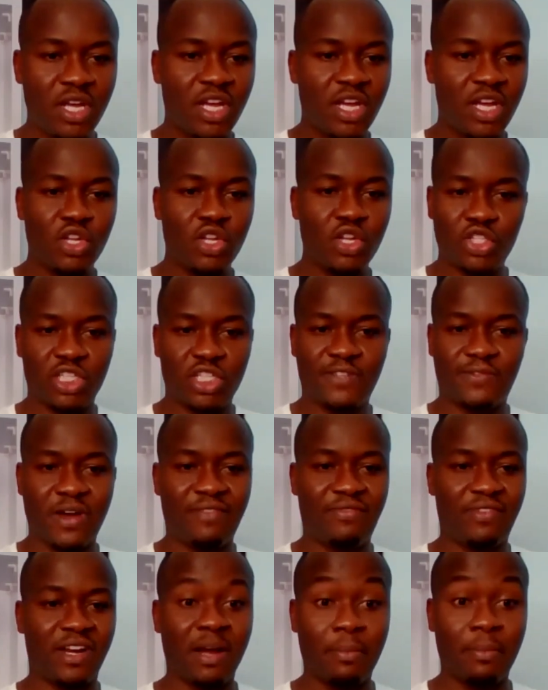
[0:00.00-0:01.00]
not just for
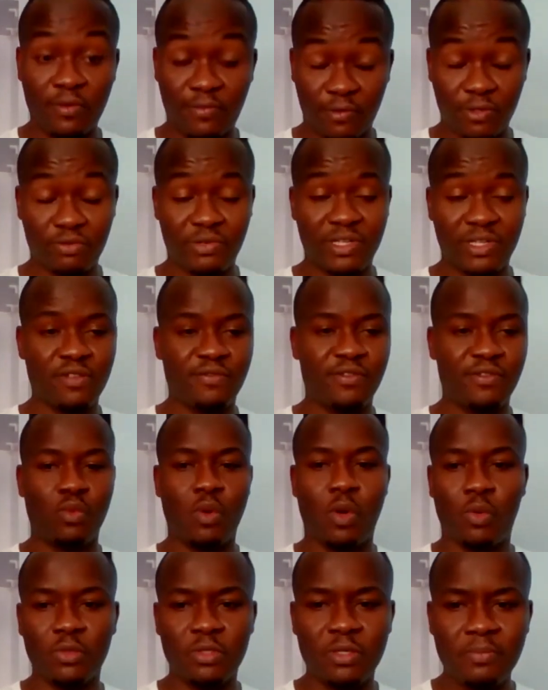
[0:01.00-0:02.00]
Africa, but for the rest of the
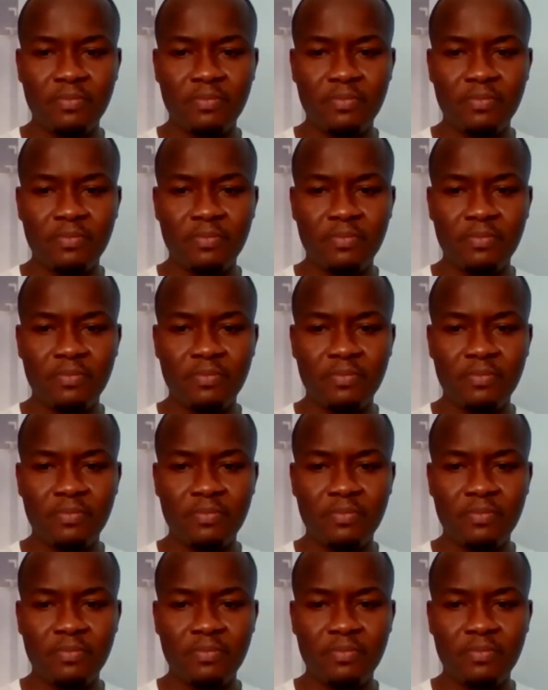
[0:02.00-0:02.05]
world.